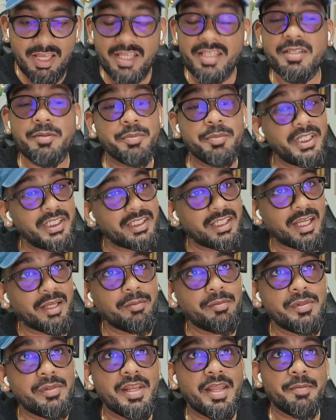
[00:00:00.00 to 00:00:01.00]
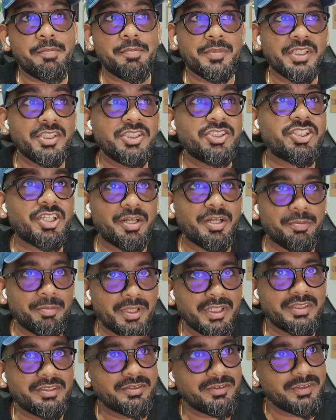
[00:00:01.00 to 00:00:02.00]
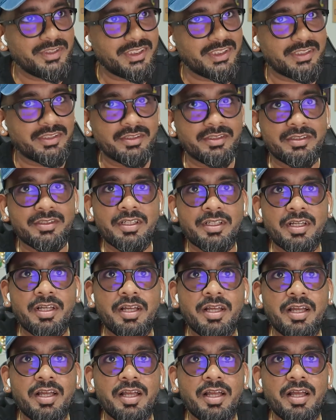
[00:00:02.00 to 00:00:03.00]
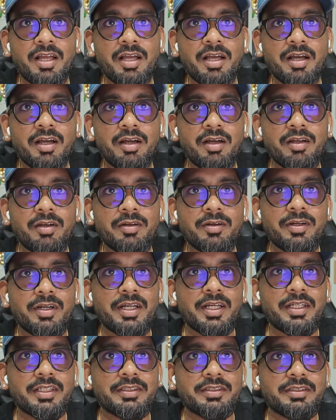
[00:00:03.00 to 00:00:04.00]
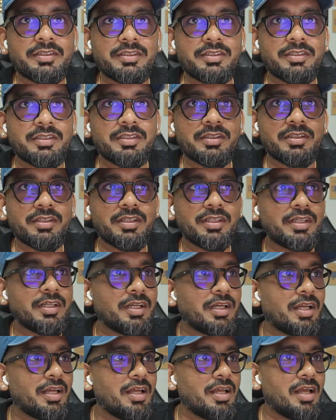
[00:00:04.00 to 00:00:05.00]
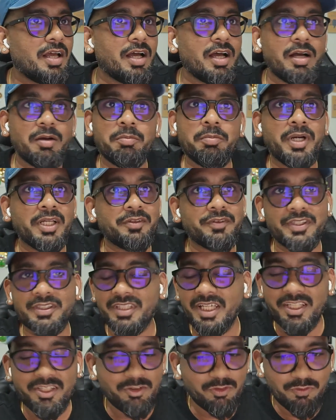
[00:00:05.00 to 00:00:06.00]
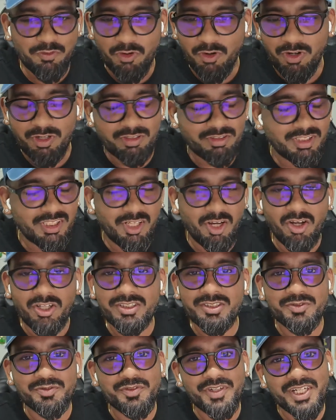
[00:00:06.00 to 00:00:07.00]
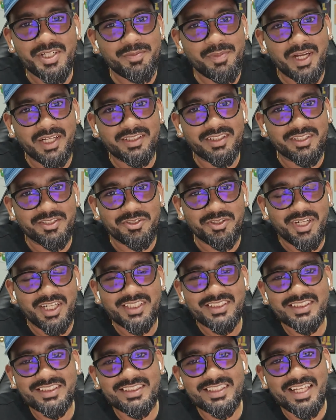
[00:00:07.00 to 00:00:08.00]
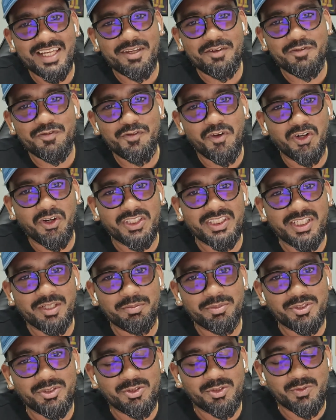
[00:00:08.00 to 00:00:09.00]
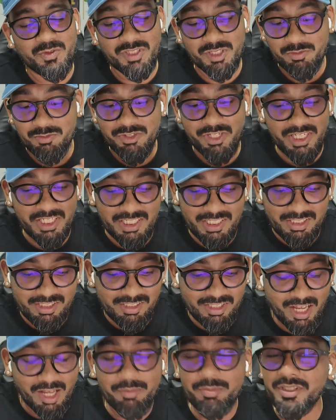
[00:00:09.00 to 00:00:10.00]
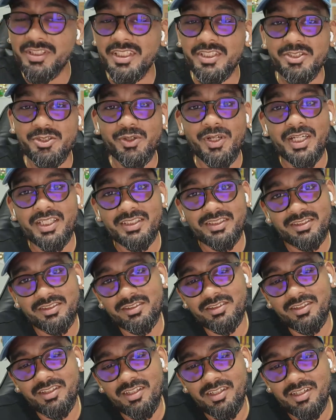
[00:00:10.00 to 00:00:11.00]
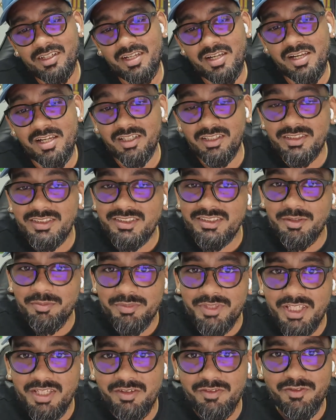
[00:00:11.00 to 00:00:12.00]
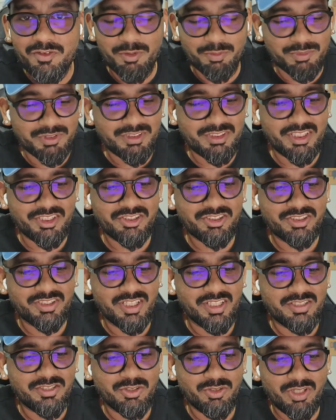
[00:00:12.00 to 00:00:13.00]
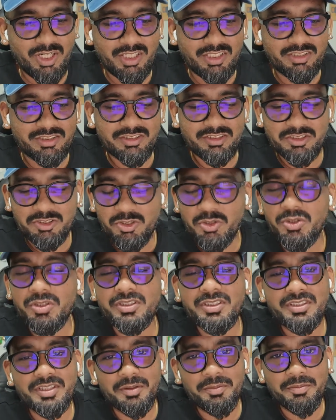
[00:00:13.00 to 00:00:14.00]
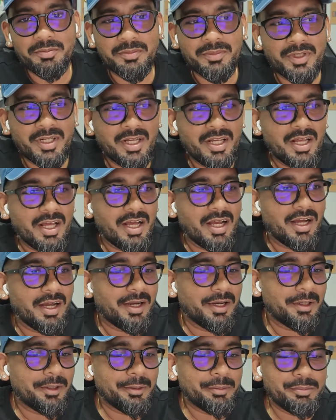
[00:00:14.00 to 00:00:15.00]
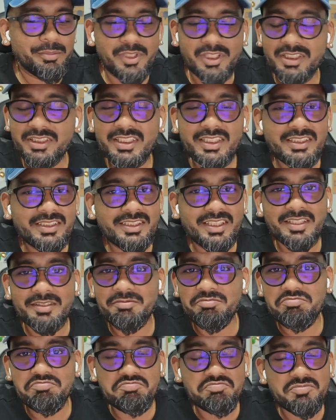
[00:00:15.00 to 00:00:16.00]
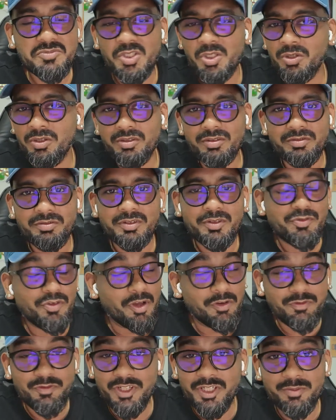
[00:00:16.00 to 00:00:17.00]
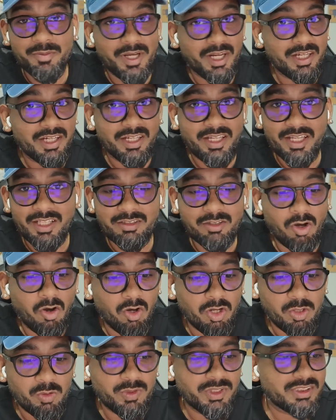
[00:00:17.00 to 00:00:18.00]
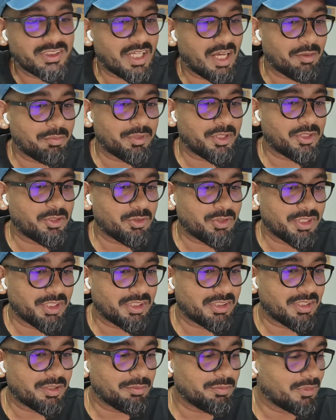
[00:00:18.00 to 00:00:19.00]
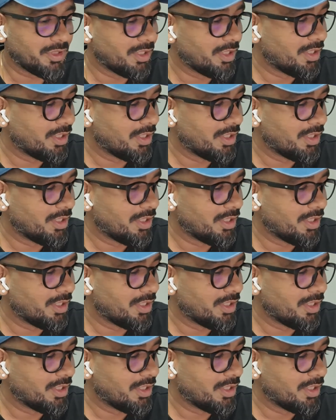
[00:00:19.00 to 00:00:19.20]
In the meantime, let me share my screen. All right. By the way, thank you for the awesome feedback that you guys gave for the episode. But I'm really happy that you guys learned something from the session and you guys took some learnings. And, if you have feedback, again, always happy to hear them.